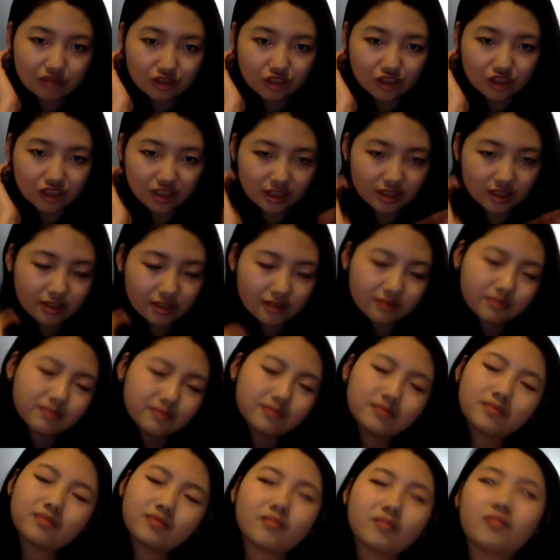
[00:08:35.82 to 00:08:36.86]
Just,
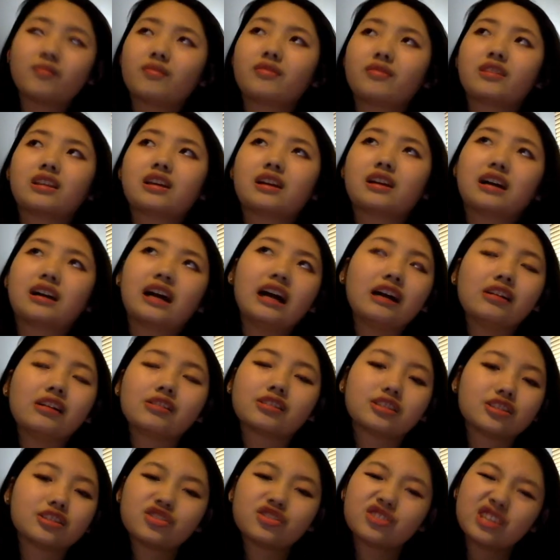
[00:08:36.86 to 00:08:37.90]
oh,
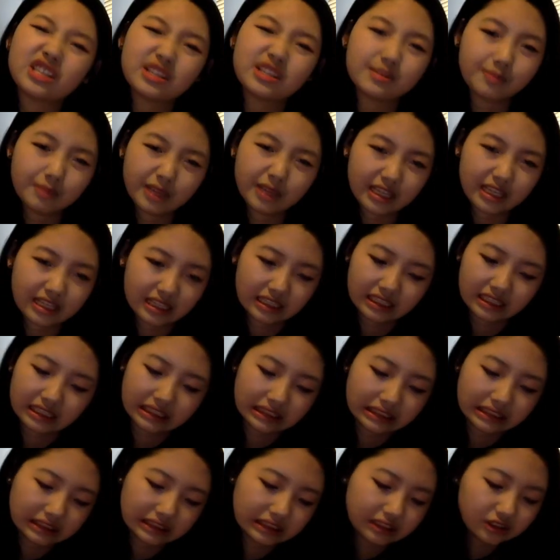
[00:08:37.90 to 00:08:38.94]
it's just me.
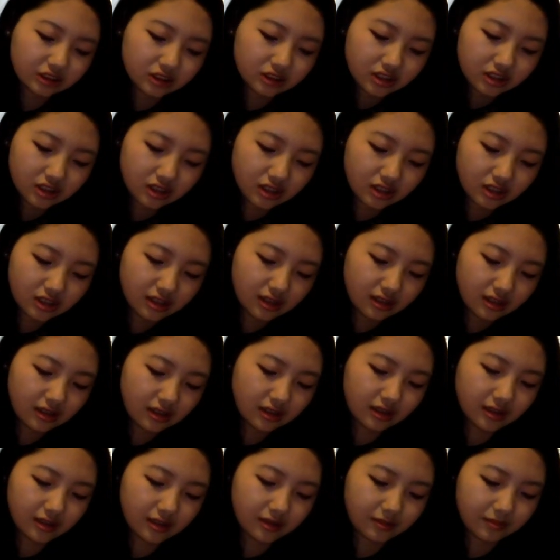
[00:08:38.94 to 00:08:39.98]

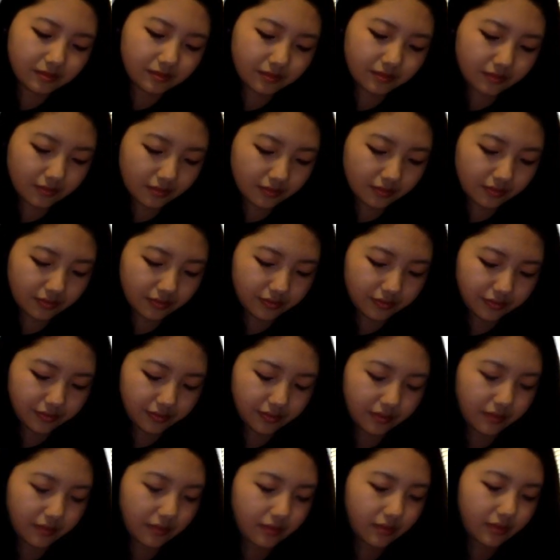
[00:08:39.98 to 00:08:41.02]

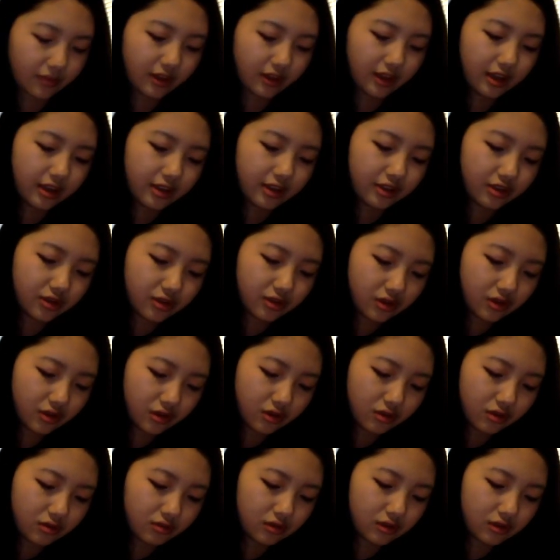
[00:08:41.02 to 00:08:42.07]
Let
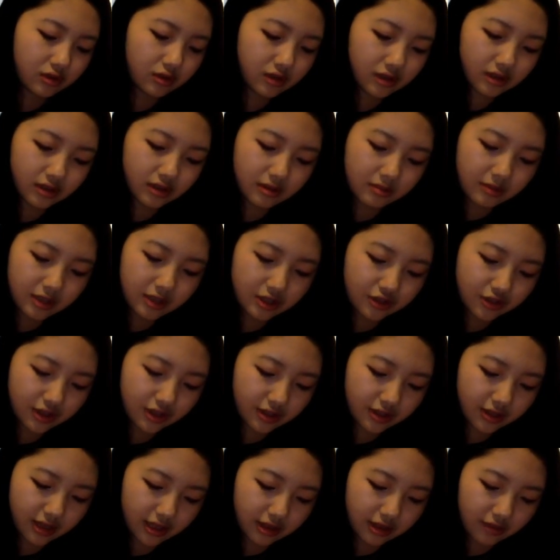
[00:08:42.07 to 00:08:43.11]
me try
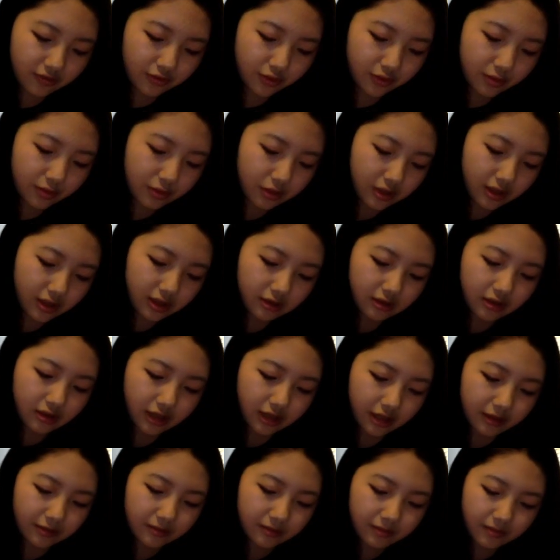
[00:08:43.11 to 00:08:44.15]
to get the photo book up.
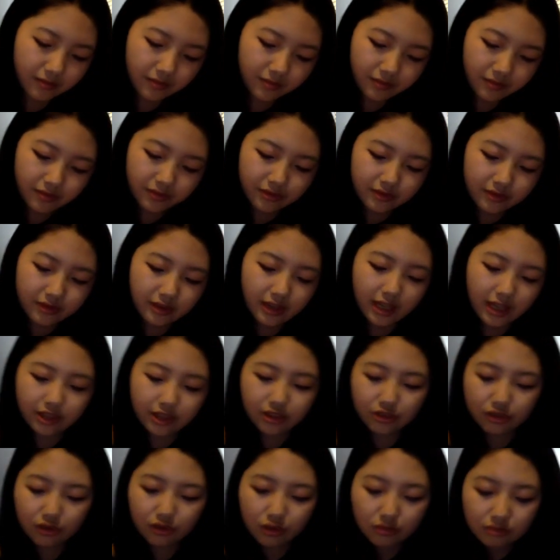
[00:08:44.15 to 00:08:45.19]
Okay, I
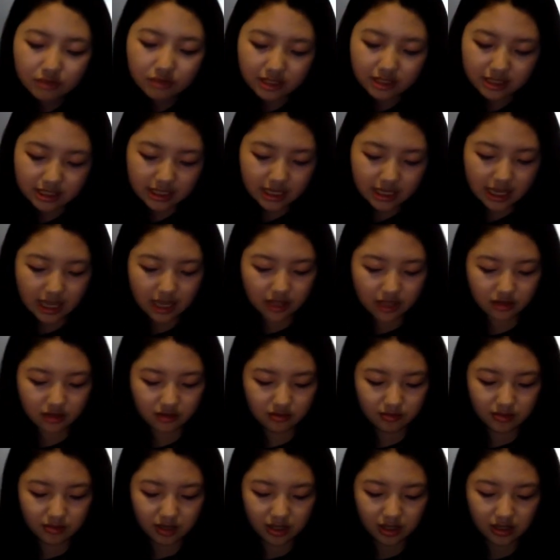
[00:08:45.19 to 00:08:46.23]
don't see
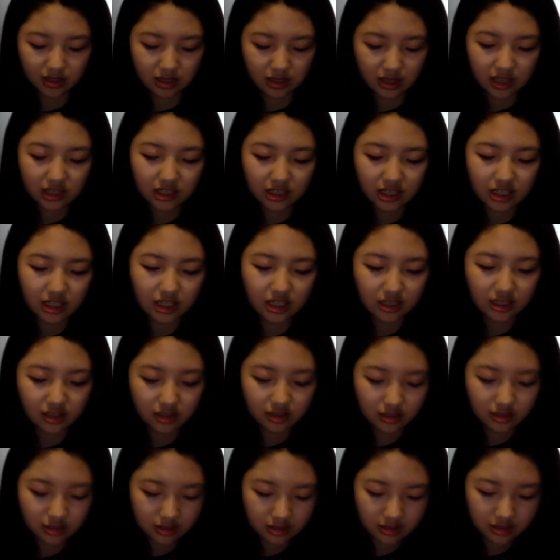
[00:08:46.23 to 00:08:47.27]
any
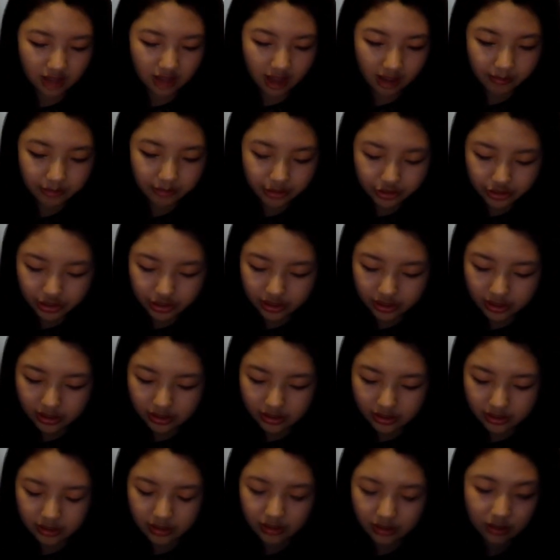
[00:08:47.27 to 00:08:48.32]

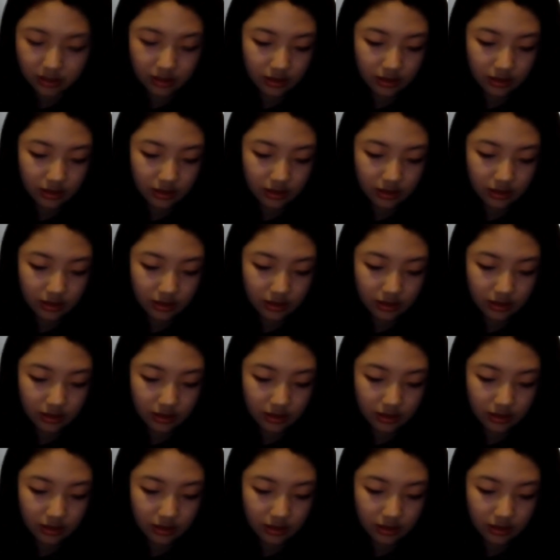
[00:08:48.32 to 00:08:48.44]
damages.